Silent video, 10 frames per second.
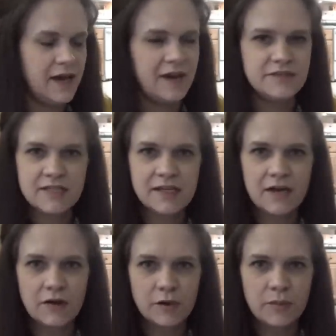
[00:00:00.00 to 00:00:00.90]
I've stayed
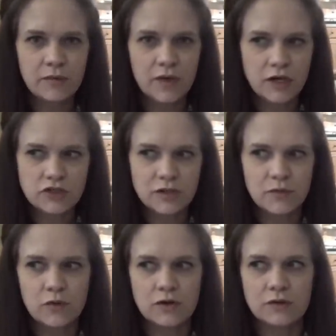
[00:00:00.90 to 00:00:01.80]
caught up on laundry
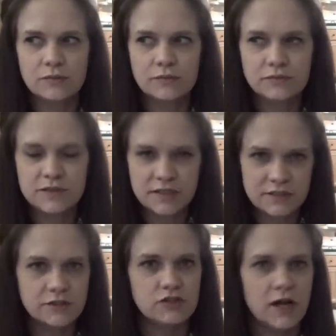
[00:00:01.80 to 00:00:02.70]
more
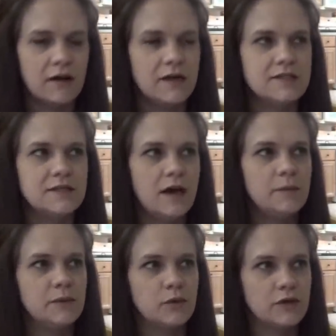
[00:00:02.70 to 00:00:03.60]
since the dryer has not
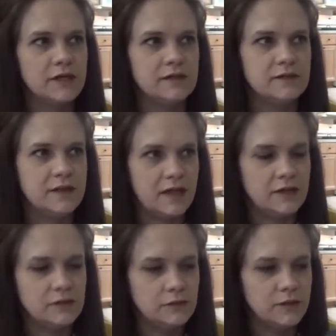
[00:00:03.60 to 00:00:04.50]
been working than I
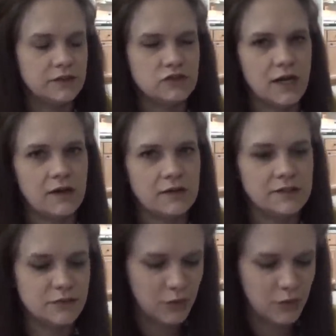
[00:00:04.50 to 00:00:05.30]
do when the dryer is